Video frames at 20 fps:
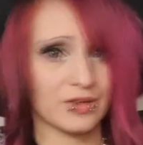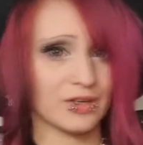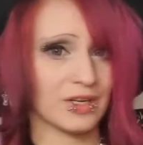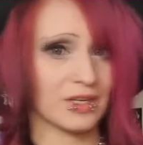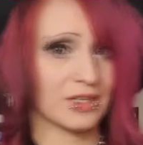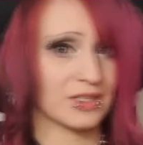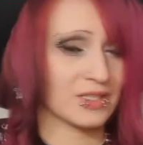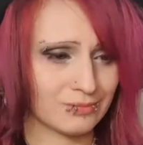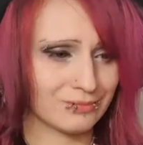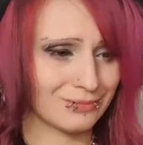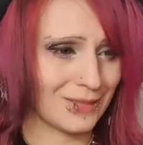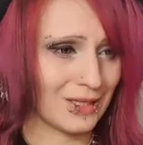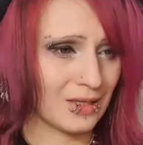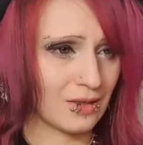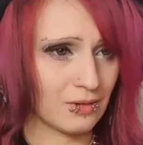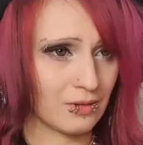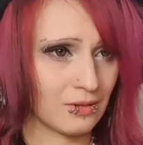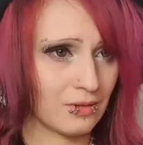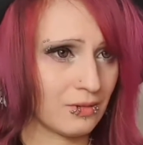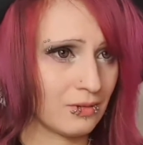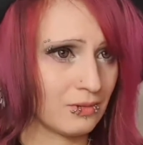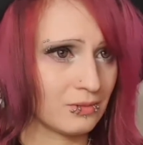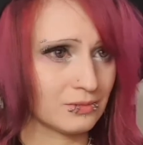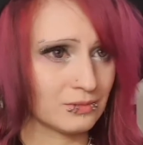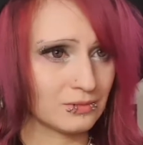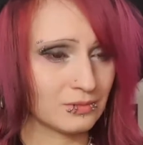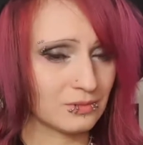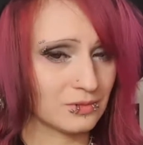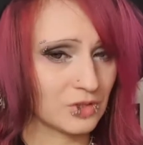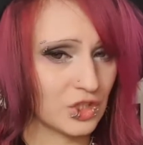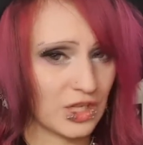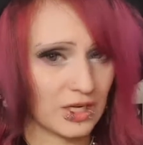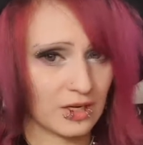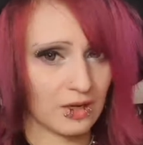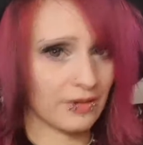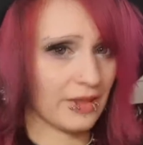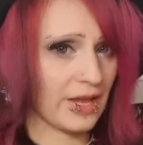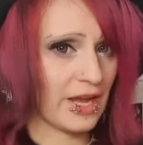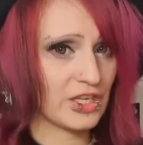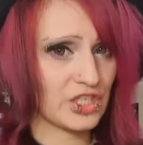There's, I don't know, check
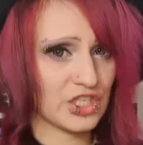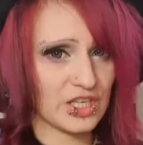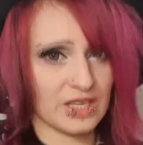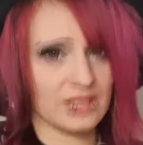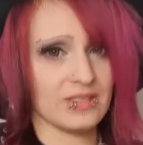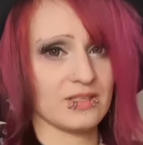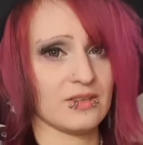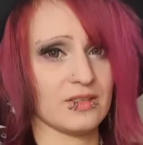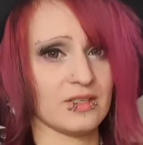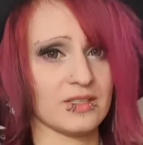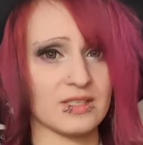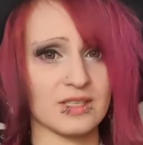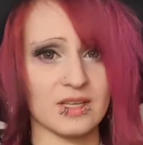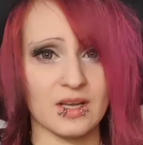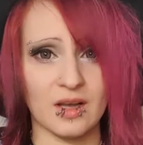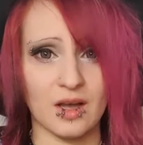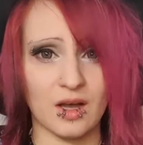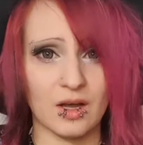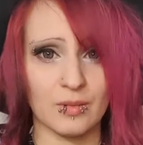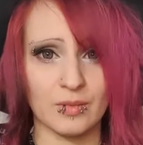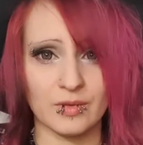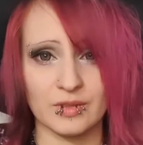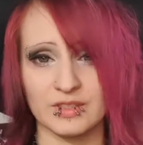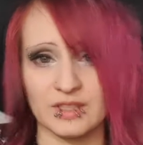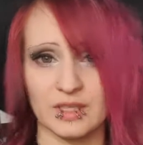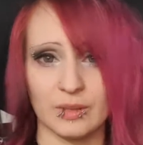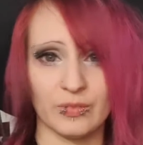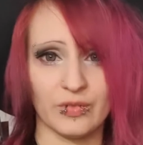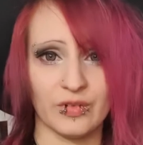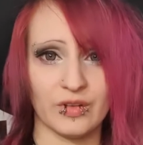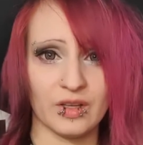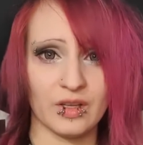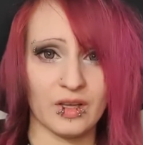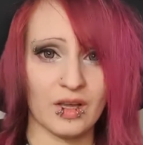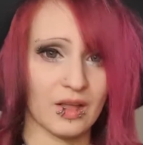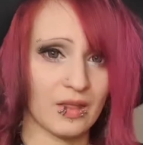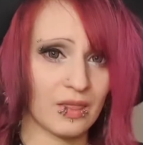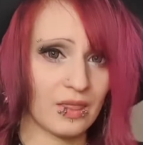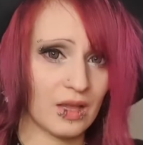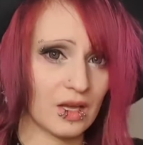out hashtags on Instagram or something,
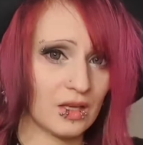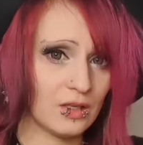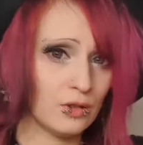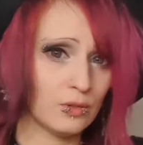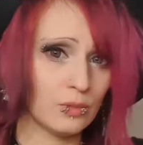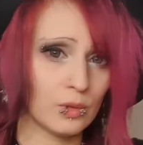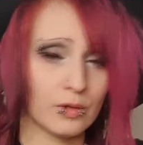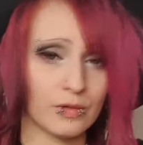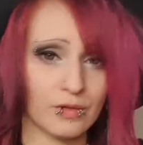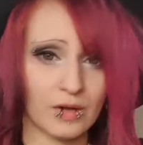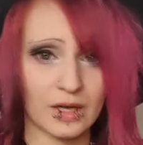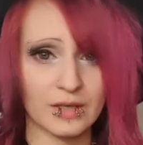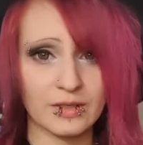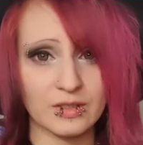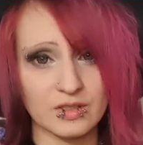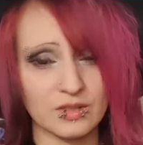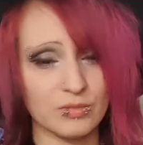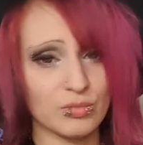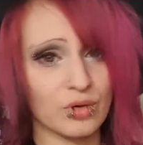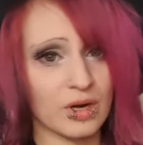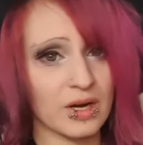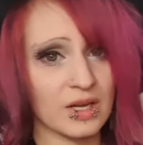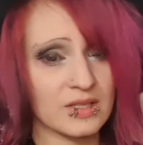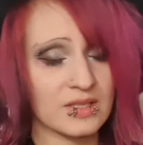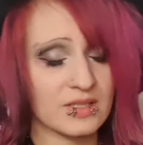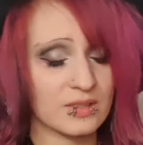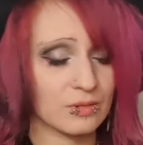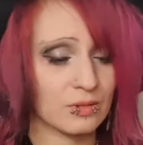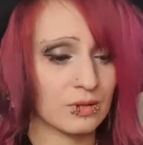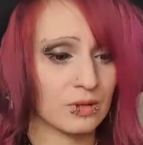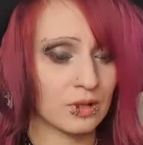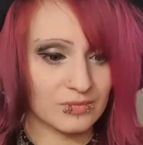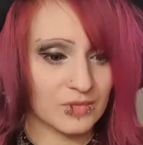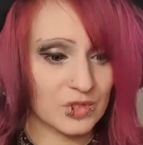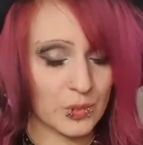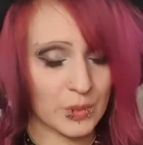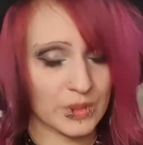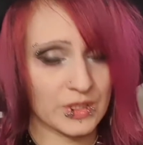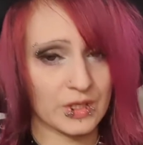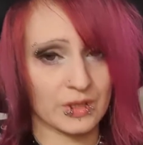and then you will find the brands, or
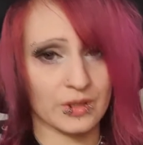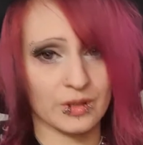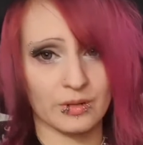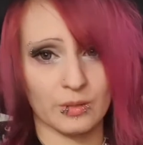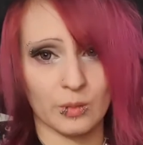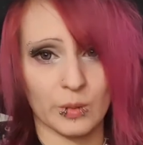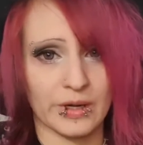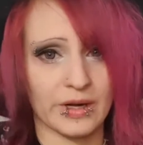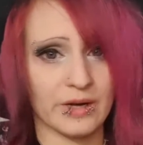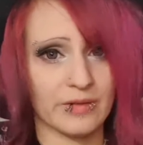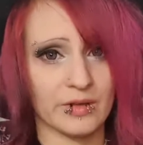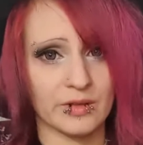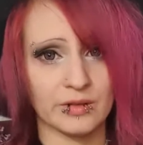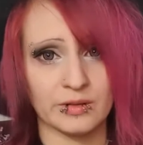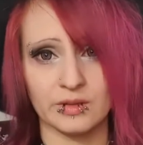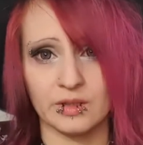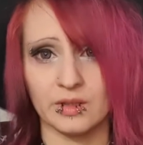Twitter or whatever.